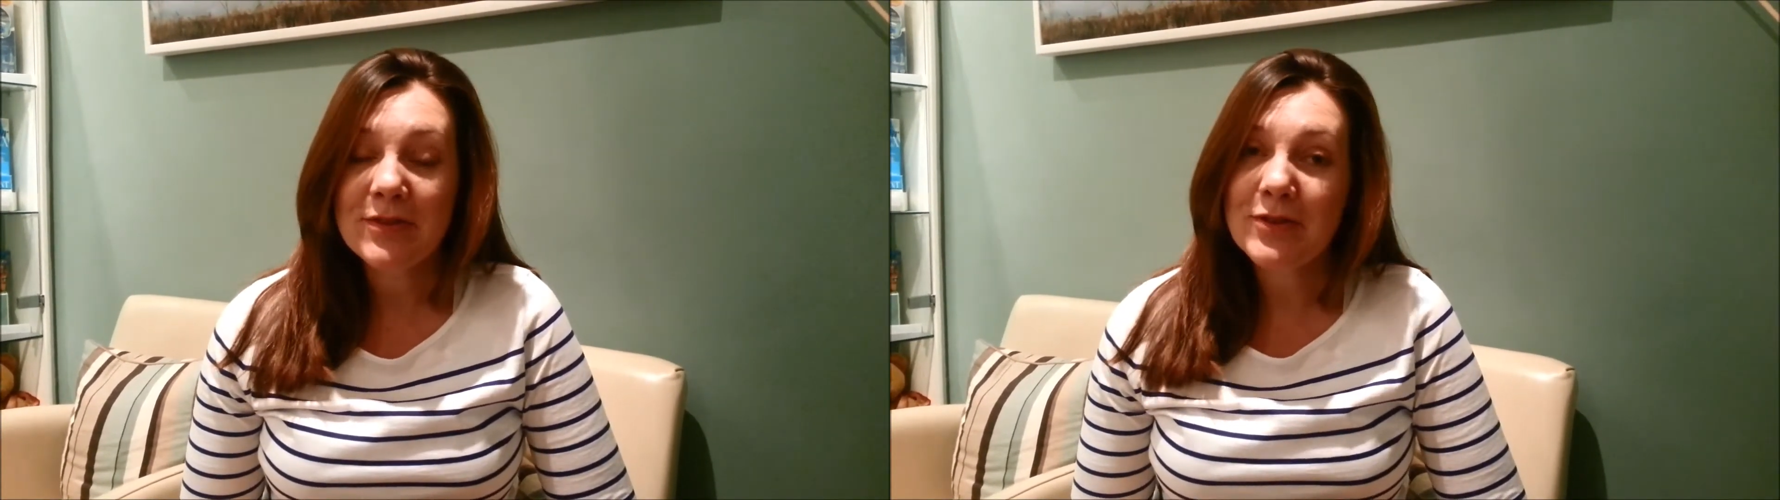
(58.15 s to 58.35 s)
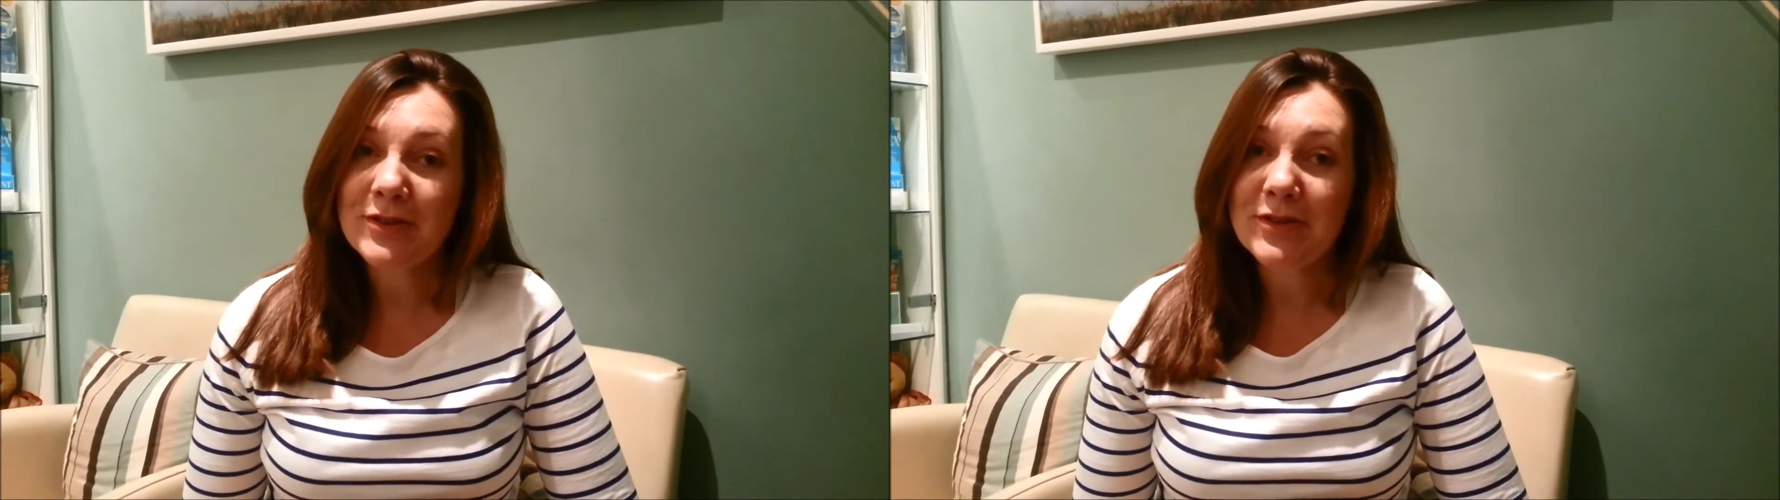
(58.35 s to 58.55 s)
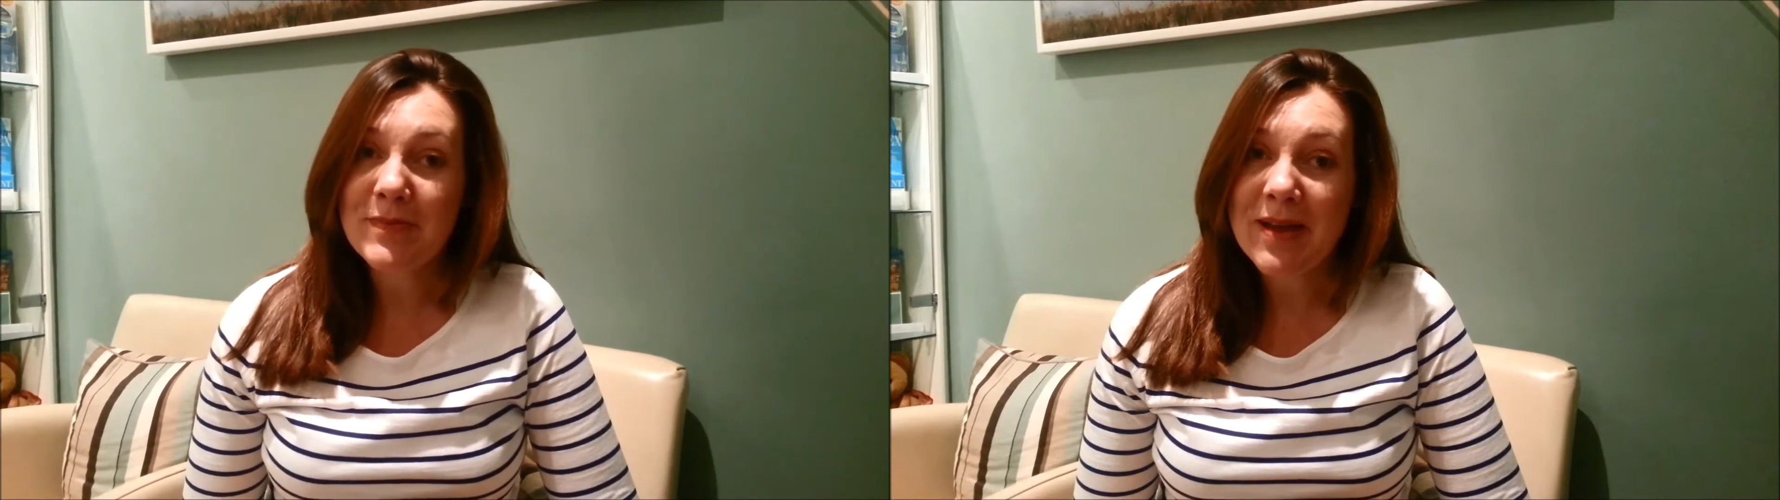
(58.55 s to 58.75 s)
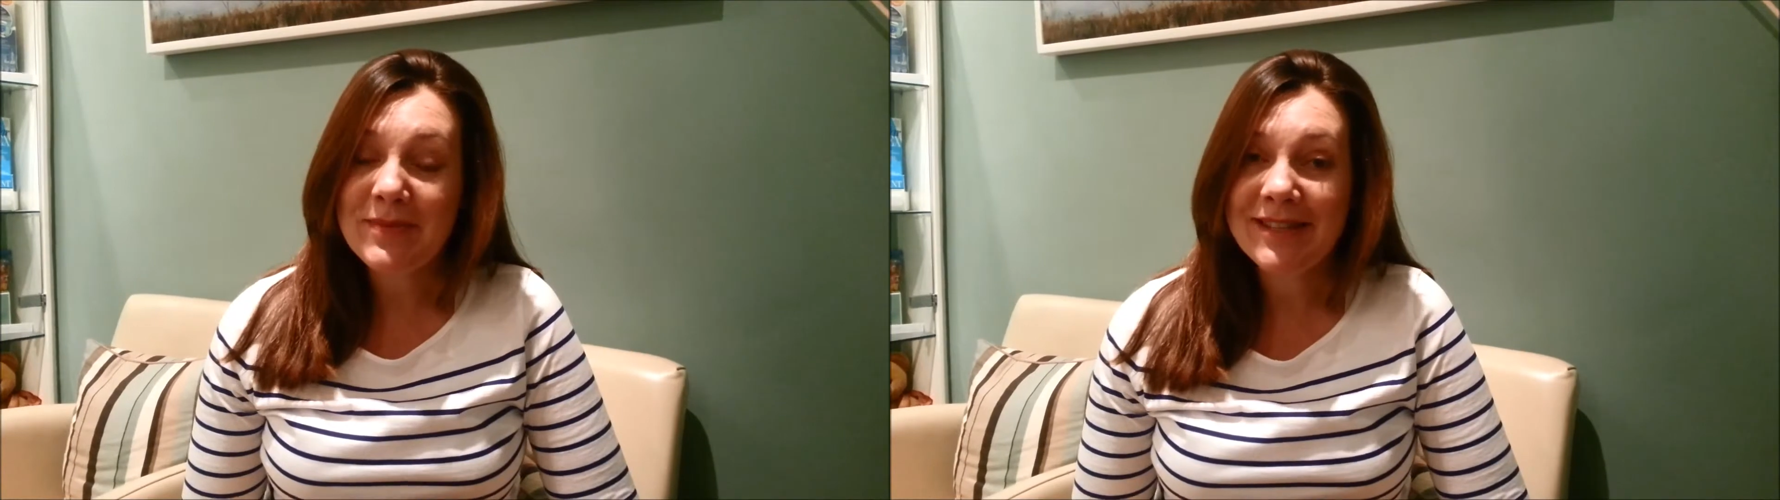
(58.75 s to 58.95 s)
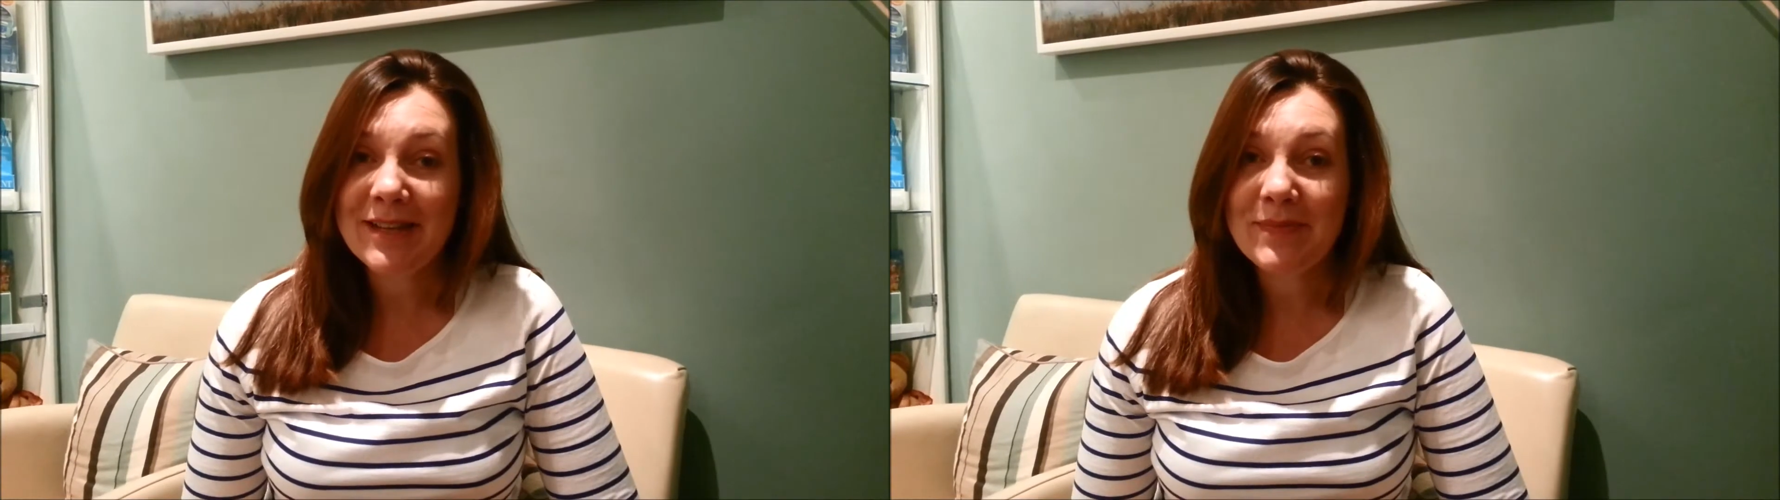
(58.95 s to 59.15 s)
not just your
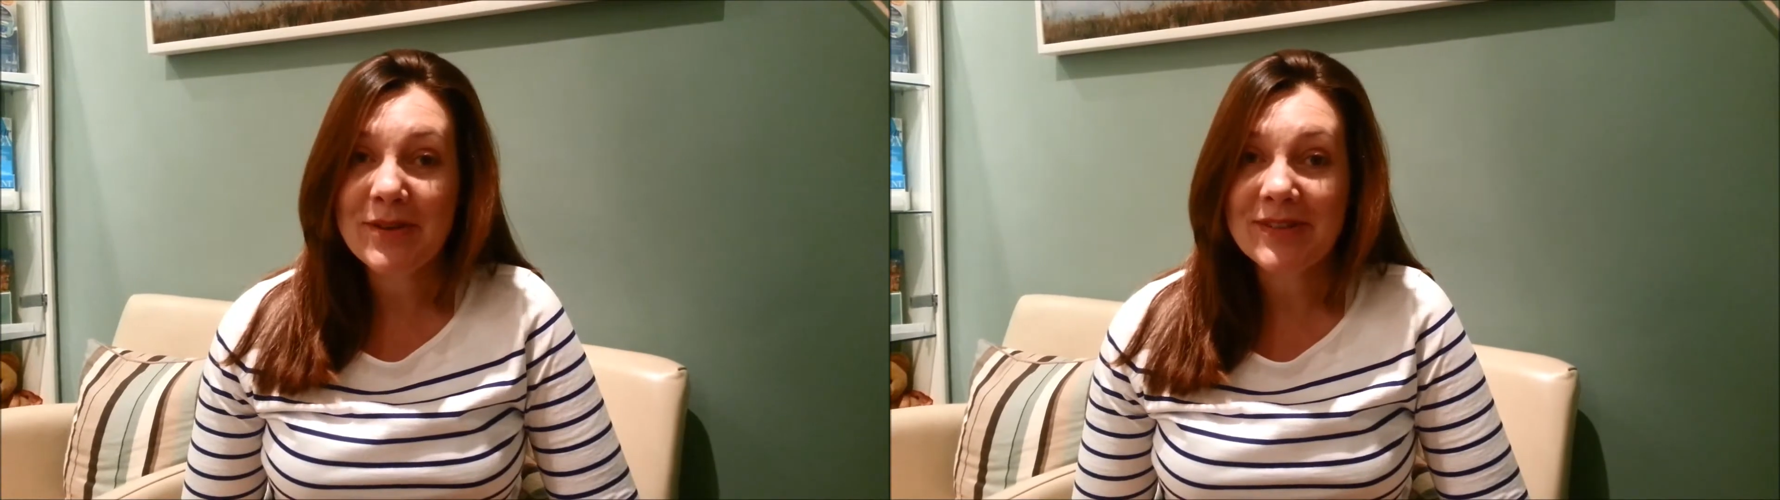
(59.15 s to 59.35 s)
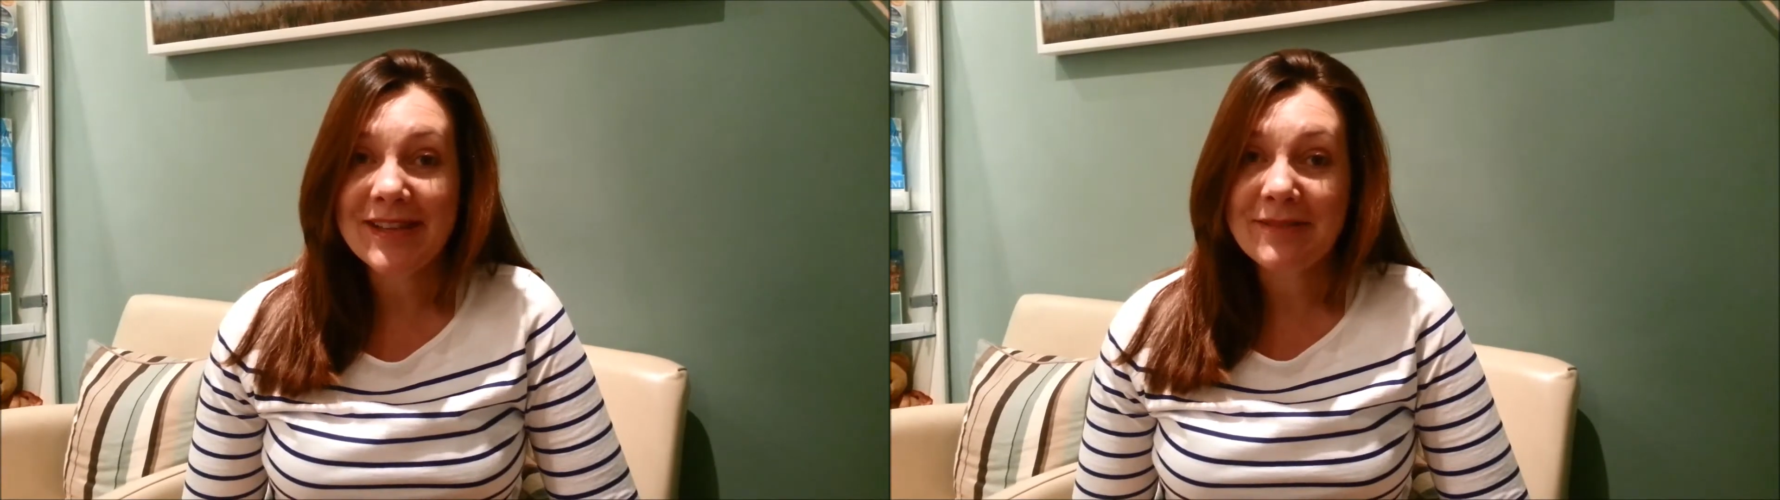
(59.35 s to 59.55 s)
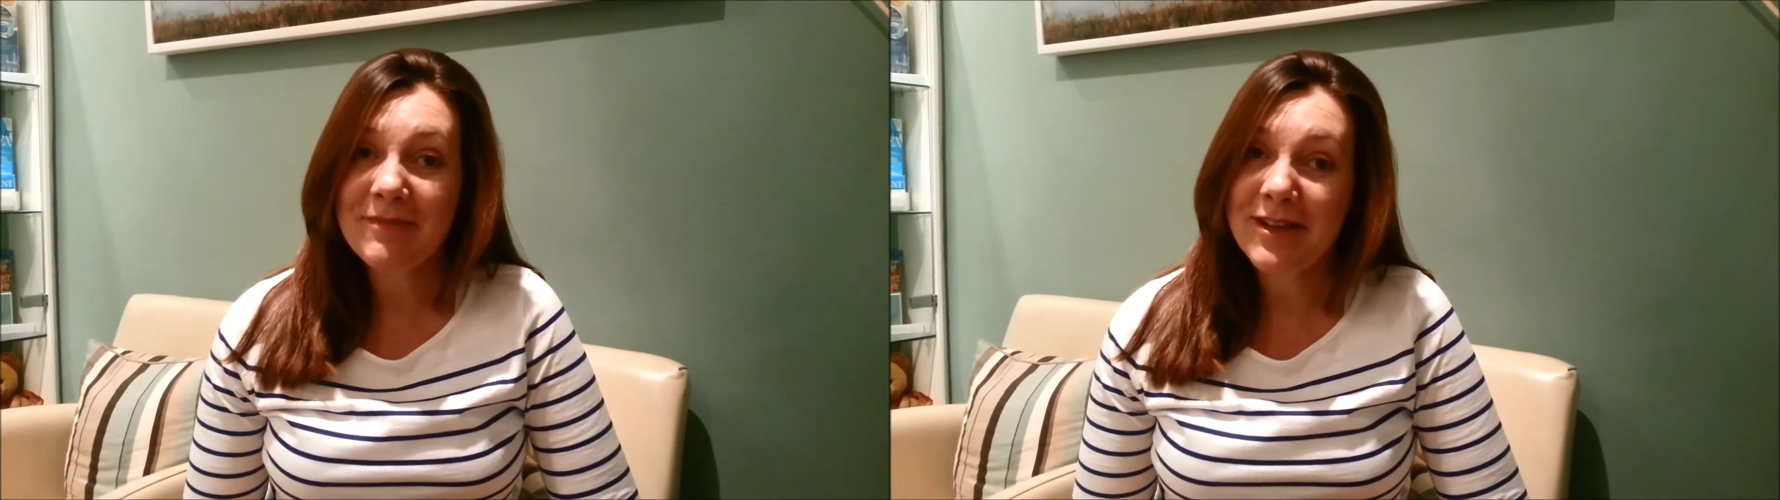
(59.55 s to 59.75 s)
baby teeth, but your teeth